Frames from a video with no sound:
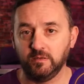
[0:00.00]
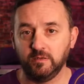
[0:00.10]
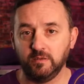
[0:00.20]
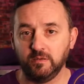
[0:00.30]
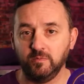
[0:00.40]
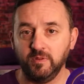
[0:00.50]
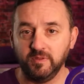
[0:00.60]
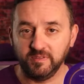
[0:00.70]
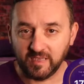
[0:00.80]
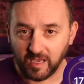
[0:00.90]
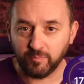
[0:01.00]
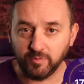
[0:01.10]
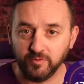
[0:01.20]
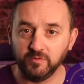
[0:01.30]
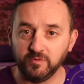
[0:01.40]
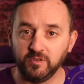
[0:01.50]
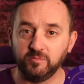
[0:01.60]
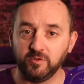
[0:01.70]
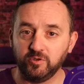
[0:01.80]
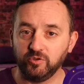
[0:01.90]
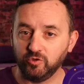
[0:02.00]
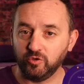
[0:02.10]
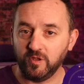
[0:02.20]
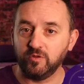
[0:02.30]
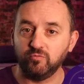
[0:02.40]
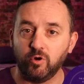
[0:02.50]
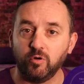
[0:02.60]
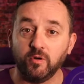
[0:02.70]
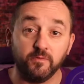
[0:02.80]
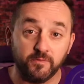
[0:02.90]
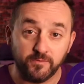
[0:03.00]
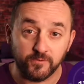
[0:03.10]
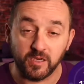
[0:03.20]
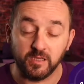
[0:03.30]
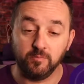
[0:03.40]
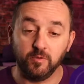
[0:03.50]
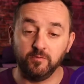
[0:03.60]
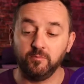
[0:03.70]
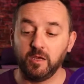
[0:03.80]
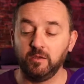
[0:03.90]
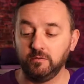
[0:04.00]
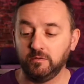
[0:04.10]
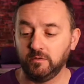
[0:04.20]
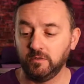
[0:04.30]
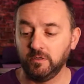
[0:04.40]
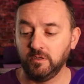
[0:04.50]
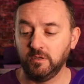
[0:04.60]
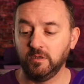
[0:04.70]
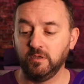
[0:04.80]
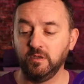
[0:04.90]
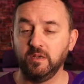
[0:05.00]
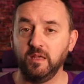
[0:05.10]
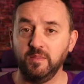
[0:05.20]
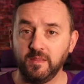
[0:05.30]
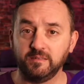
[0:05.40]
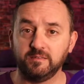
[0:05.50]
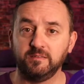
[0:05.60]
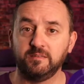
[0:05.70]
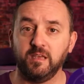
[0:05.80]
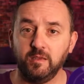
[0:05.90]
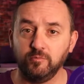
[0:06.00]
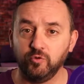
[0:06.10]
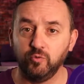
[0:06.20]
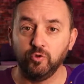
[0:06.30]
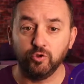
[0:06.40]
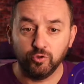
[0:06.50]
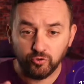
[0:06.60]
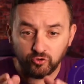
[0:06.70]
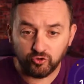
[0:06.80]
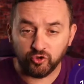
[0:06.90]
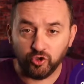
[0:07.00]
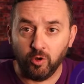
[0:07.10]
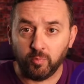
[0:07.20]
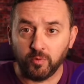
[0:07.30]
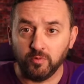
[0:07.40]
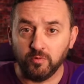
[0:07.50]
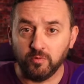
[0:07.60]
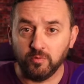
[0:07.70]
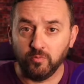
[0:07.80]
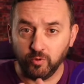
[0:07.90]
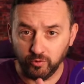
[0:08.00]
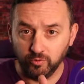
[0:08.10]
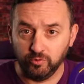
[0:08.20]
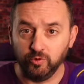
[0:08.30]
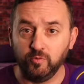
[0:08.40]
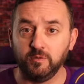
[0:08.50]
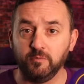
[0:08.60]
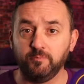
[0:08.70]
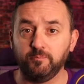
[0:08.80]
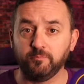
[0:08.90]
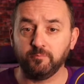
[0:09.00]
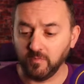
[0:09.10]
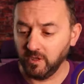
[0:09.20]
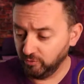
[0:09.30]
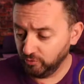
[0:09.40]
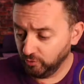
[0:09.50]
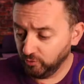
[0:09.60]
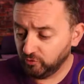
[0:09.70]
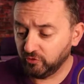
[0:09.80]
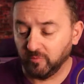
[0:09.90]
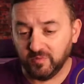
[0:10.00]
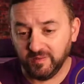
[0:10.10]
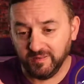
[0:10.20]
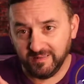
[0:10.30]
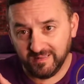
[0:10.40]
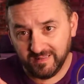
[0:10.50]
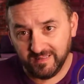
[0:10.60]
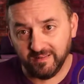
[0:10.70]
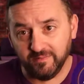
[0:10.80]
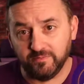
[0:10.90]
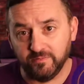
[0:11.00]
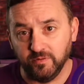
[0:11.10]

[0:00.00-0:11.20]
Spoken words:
When this happens, it's because you're in the wrong frame of mind. And that's the time to stop what you're doing and do something different.